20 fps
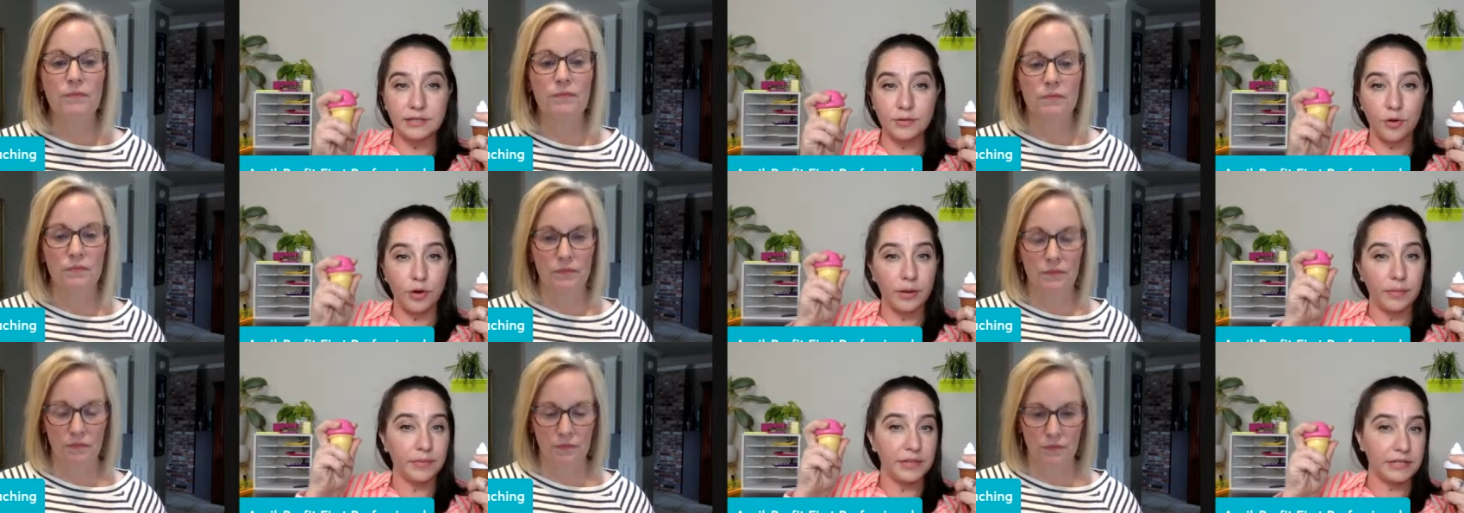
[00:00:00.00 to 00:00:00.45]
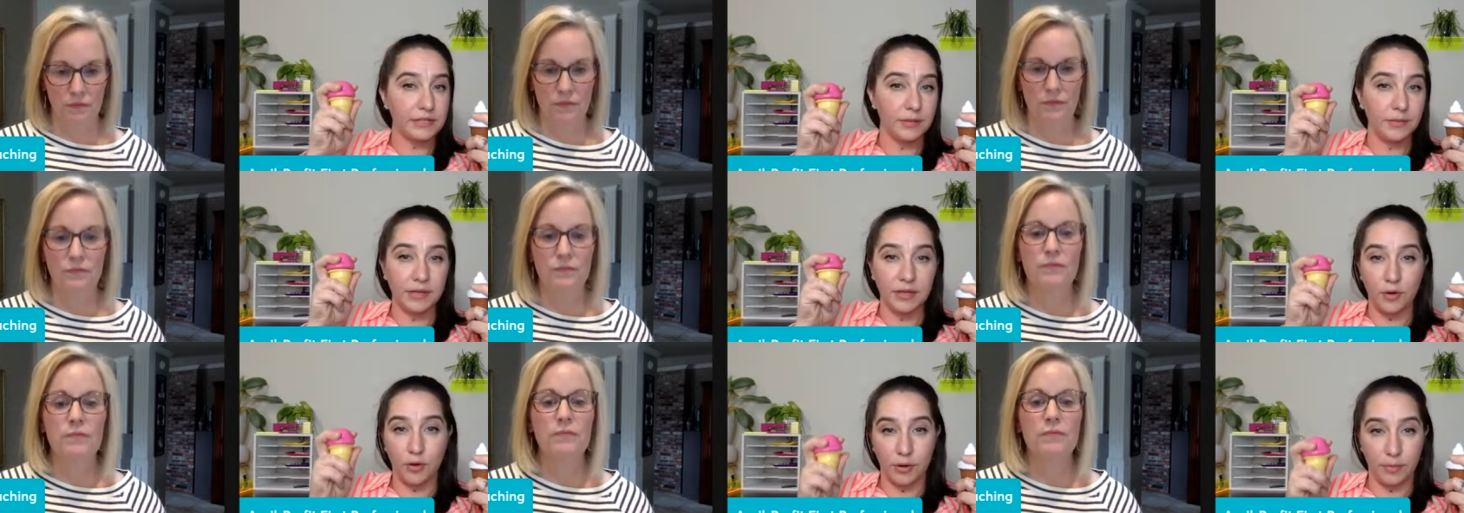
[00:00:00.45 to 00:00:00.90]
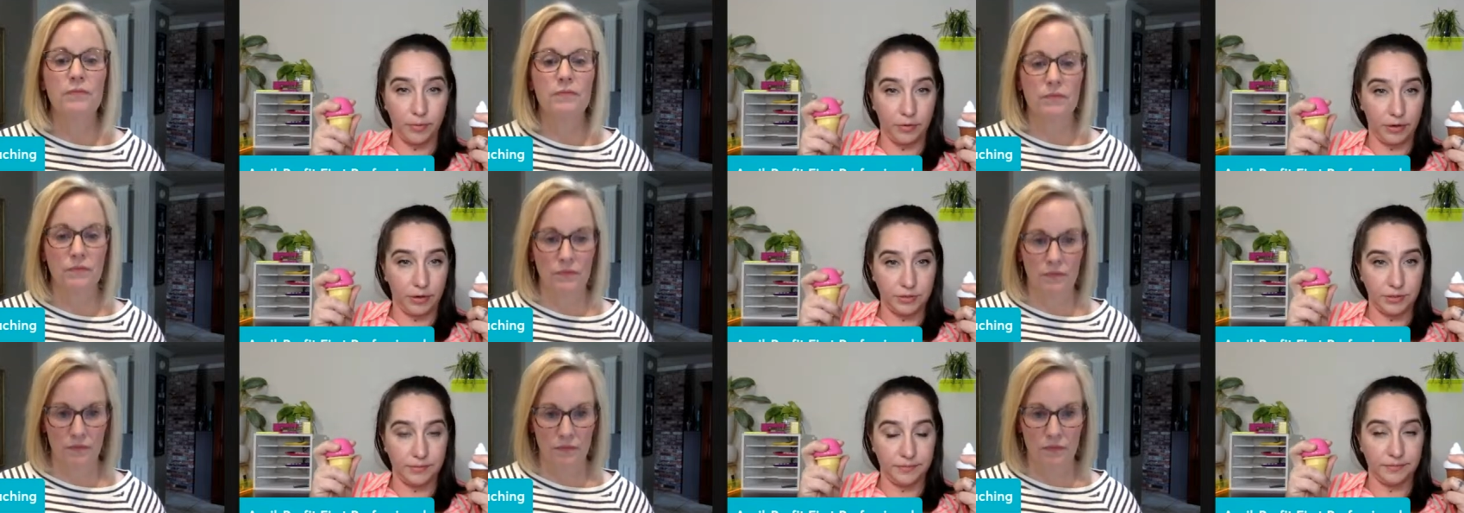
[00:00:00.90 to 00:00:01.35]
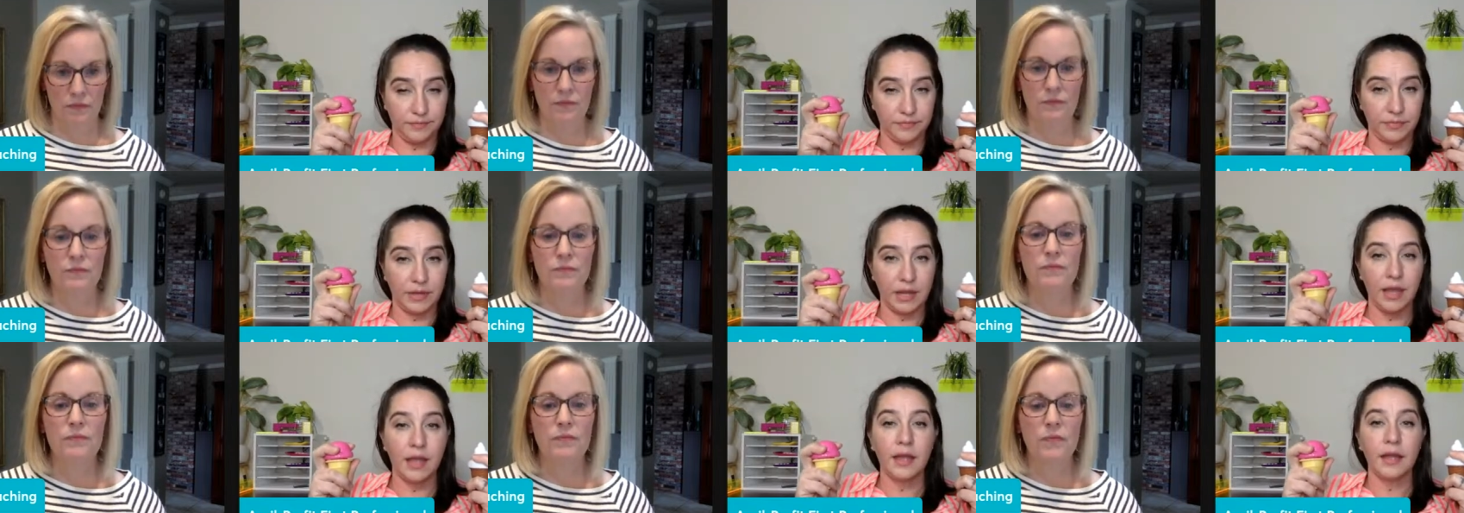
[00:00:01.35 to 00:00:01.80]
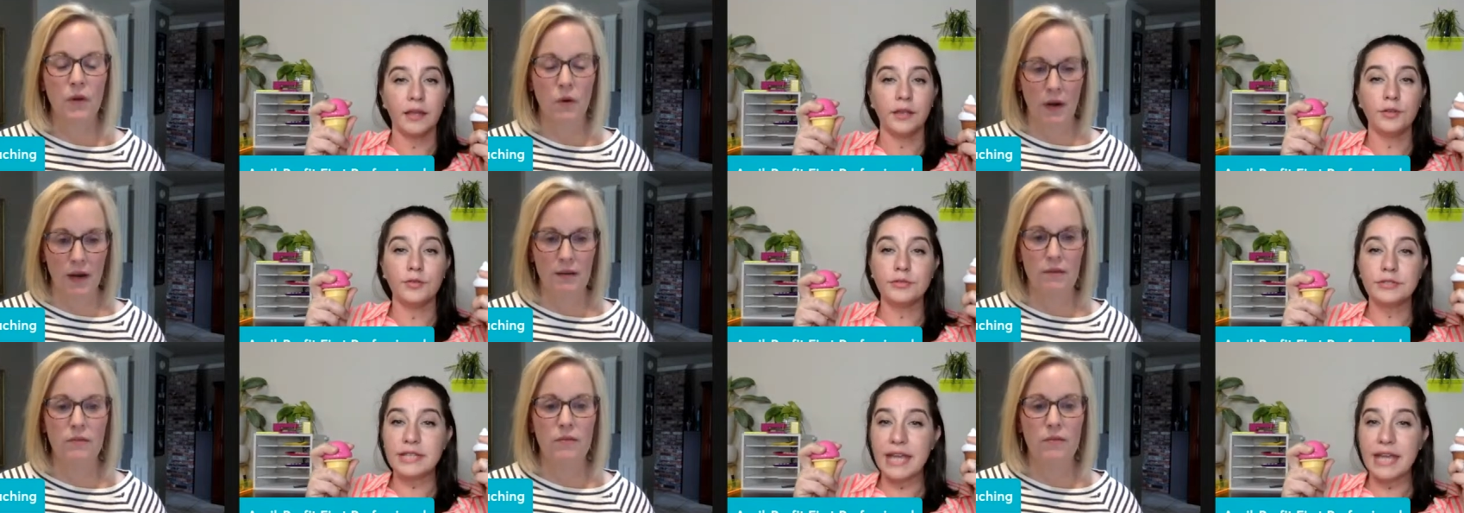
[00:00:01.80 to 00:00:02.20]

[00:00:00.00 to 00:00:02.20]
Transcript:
Speaker 1: mm-hmm. corp, this could be a corporation. Okay.